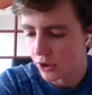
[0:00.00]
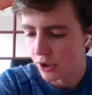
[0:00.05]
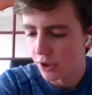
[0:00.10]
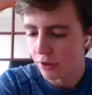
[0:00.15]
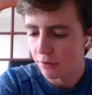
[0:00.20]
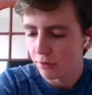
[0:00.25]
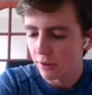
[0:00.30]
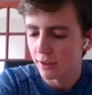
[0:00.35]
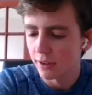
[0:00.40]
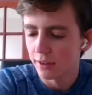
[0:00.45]

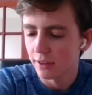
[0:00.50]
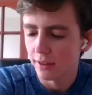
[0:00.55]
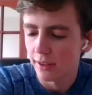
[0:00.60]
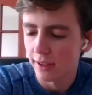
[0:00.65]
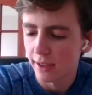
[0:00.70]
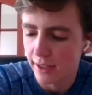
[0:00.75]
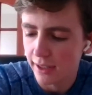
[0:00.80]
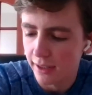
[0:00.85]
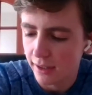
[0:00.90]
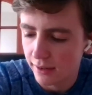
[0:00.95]
during
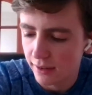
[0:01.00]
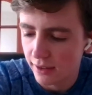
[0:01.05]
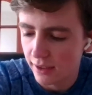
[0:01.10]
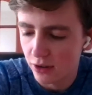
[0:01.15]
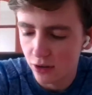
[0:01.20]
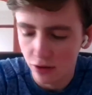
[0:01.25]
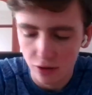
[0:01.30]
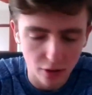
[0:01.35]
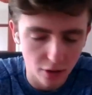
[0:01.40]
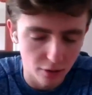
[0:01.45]
this
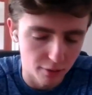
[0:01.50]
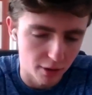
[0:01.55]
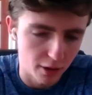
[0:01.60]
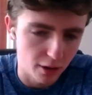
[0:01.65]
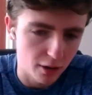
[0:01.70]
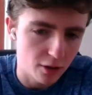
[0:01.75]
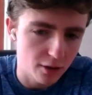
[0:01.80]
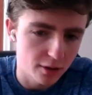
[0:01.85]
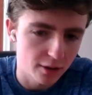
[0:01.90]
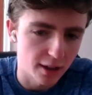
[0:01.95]
current
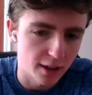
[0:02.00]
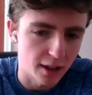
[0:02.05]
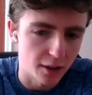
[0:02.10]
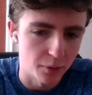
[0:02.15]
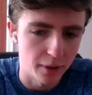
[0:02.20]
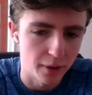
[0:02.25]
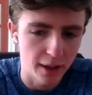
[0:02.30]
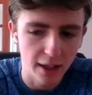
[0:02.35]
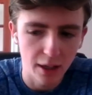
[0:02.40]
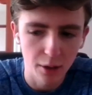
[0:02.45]

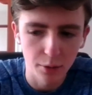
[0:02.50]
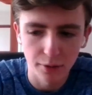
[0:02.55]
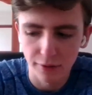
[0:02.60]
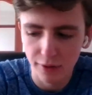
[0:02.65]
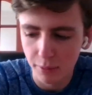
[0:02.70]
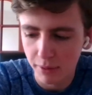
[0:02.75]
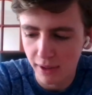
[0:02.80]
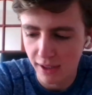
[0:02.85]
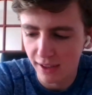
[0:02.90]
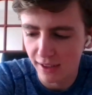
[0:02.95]
lockdown, how have
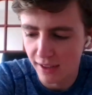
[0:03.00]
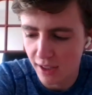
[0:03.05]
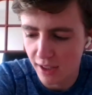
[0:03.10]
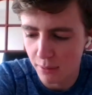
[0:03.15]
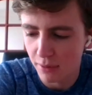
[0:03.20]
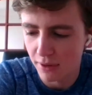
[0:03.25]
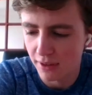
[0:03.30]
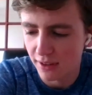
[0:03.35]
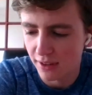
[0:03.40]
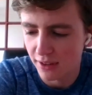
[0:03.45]
you been
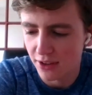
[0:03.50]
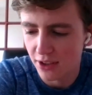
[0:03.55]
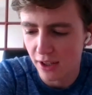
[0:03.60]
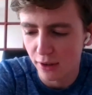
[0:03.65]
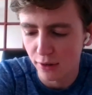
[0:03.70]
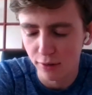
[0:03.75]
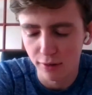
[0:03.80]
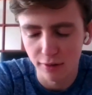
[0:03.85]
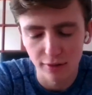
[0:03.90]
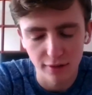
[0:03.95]
keeping
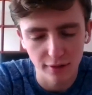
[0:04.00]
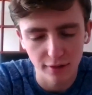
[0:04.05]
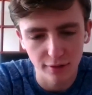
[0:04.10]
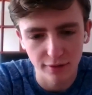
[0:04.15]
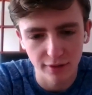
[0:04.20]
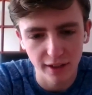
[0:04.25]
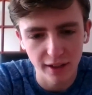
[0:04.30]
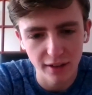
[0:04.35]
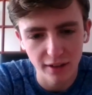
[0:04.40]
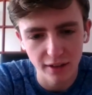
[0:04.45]
yourself
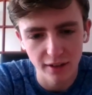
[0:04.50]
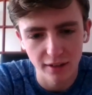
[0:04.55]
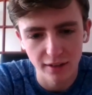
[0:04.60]
fit?